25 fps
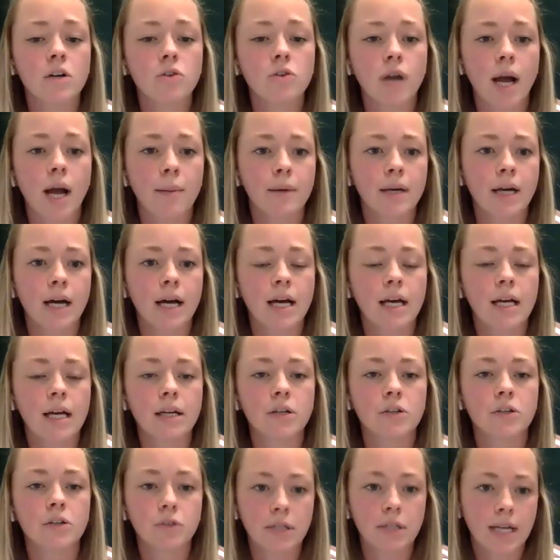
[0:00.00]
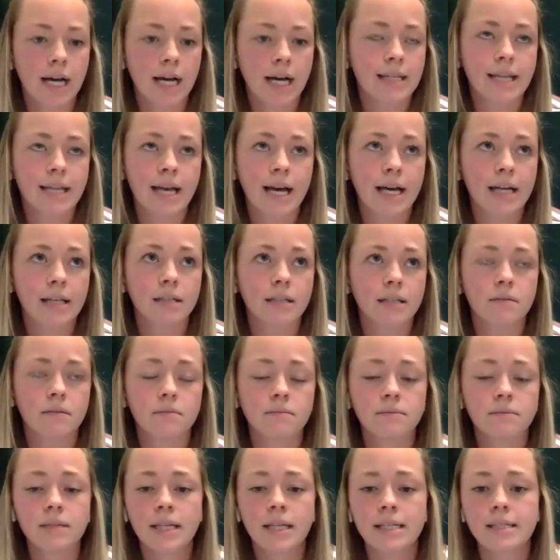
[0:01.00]
a crop guide that
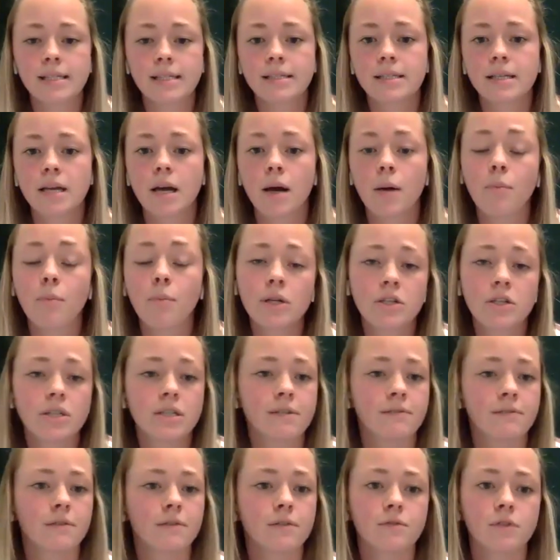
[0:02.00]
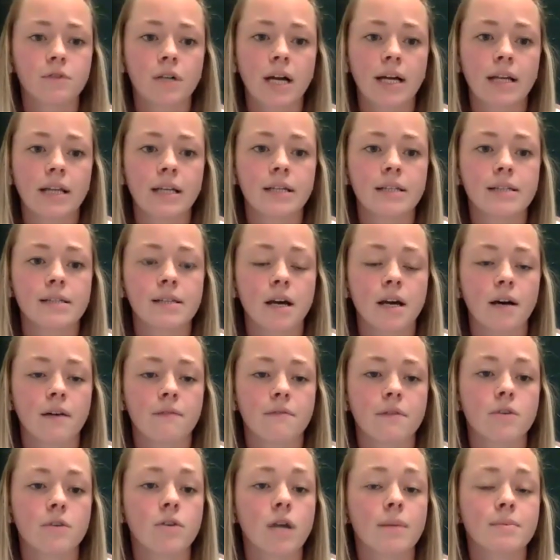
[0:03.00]
lists a bunch of different varieties
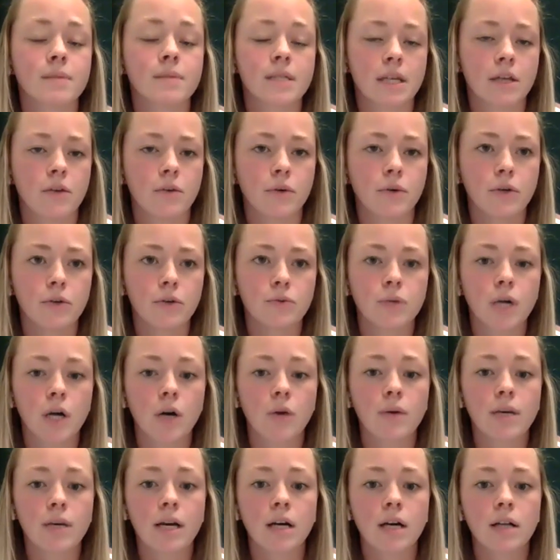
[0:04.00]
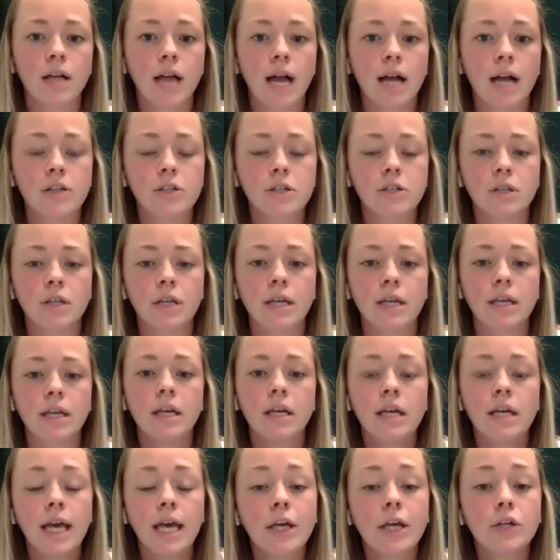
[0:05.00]
of the crops that you can grow, and I'll actually
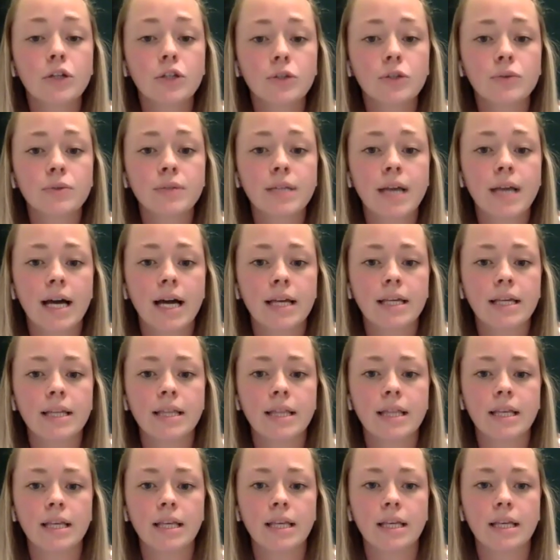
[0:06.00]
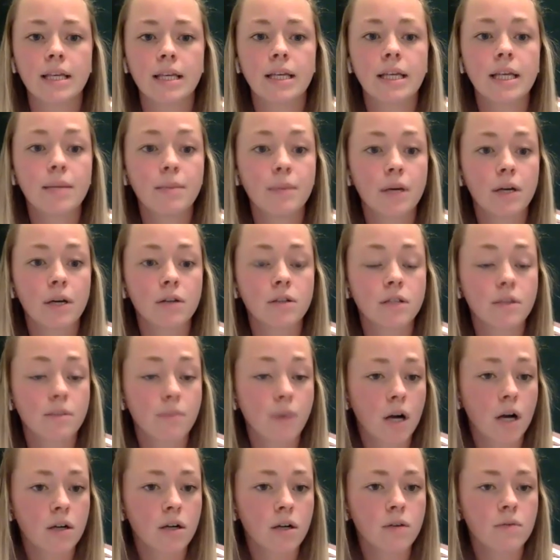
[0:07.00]
include that in the email
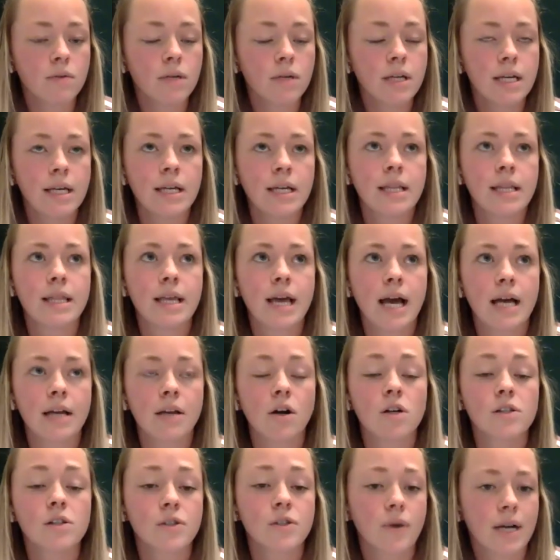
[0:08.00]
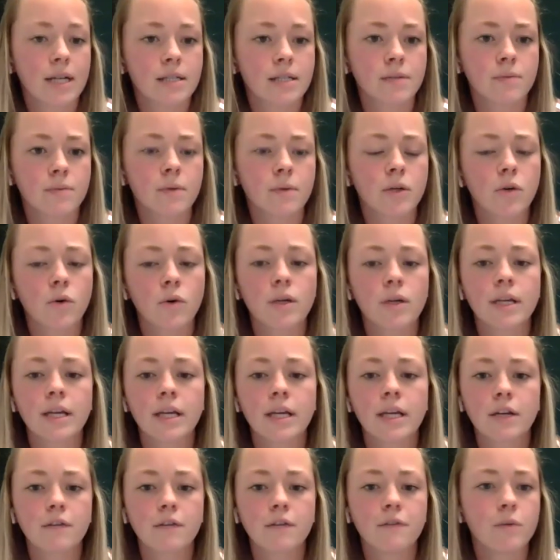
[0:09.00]
tomorrow. That also has the recording
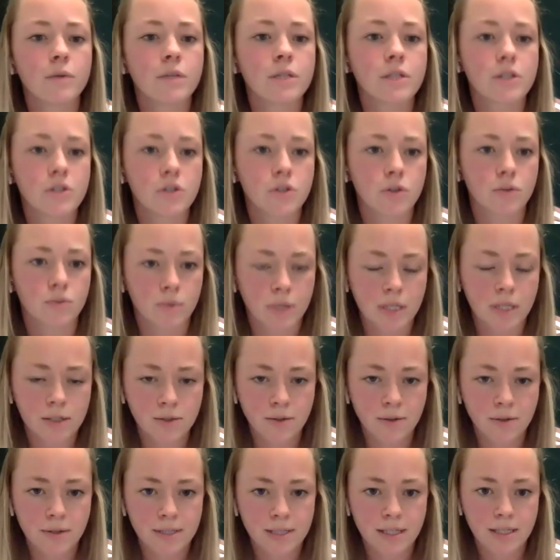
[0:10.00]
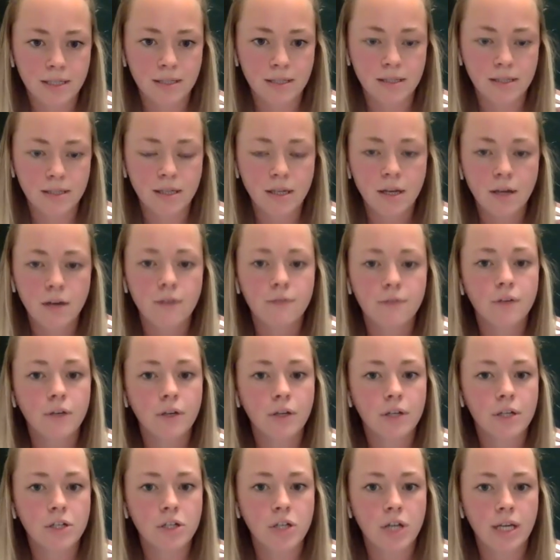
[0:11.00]
and a few additional resources for
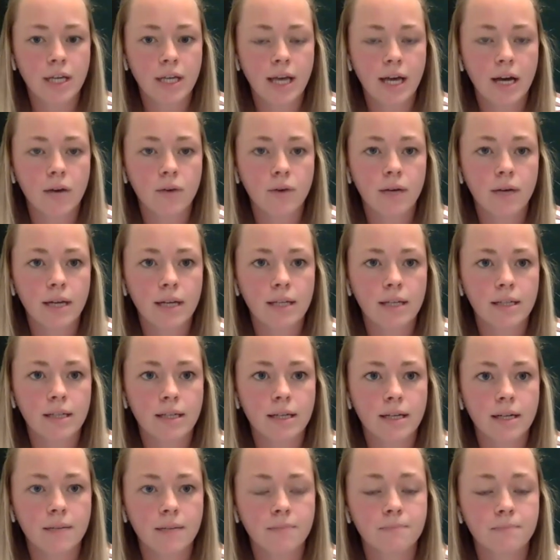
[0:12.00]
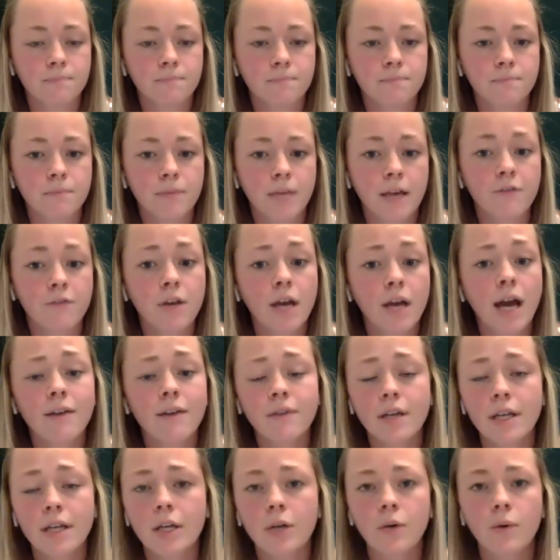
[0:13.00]
you to check out. And if you
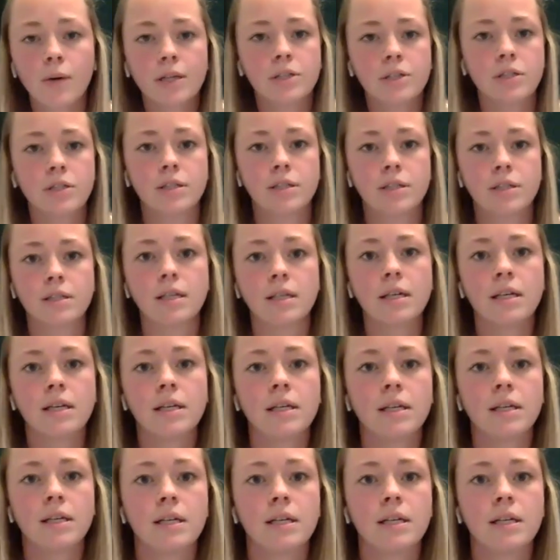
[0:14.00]
have any questions,